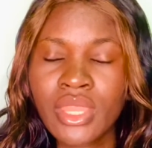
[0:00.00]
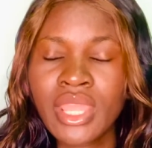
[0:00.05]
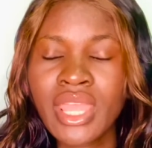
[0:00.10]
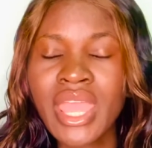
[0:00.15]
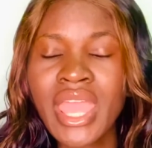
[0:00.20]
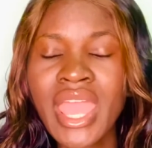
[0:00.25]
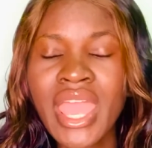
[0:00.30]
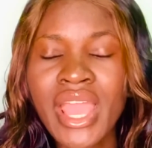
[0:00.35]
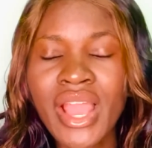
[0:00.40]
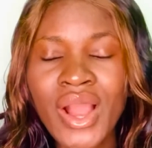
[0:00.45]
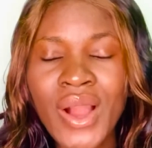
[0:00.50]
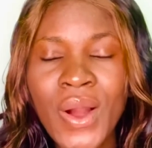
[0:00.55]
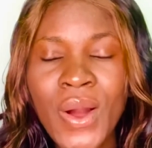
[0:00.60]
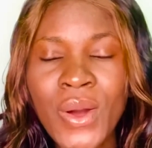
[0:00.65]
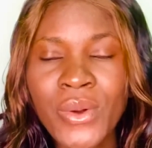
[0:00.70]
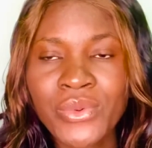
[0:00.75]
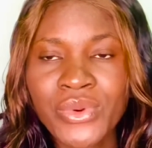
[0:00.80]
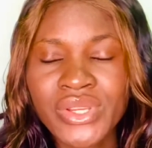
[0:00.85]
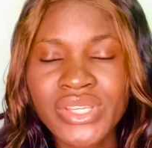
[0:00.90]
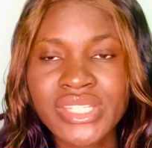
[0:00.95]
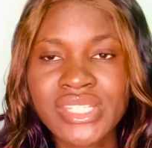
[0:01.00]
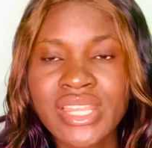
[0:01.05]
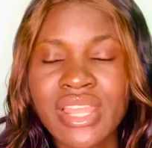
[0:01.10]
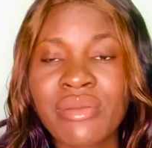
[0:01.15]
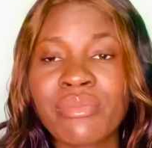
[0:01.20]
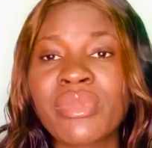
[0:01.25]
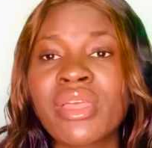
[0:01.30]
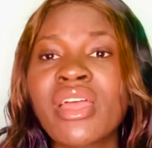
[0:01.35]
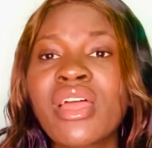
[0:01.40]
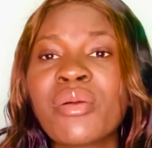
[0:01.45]
Encourage them.
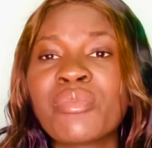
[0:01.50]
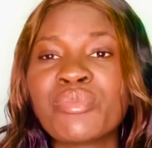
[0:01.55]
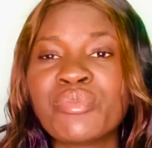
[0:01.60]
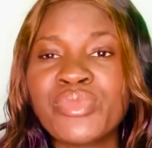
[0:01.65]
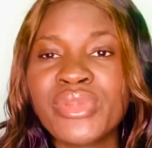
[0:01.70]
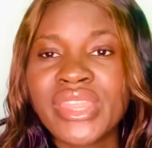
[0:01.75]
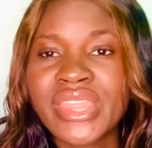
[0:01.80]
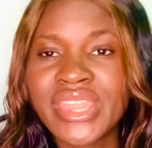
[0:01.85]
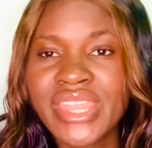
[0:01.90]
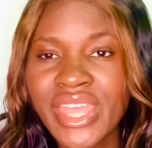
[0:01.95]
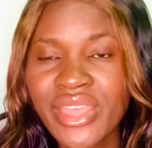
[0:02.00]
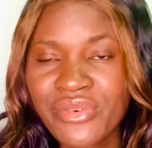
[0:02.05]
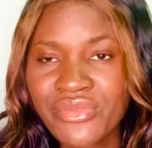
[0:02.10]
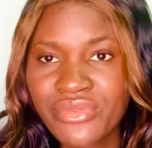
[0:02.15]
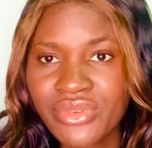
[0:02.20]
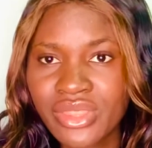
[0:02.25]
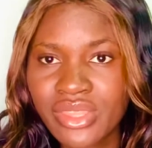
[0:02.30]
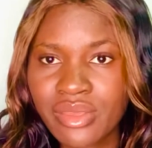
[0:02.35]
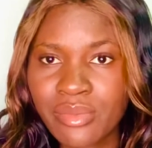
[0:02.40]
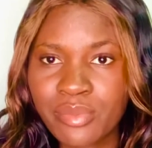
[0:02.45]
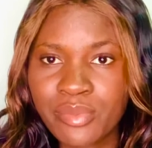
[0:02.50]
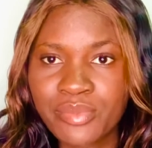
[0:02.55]
Be there for them.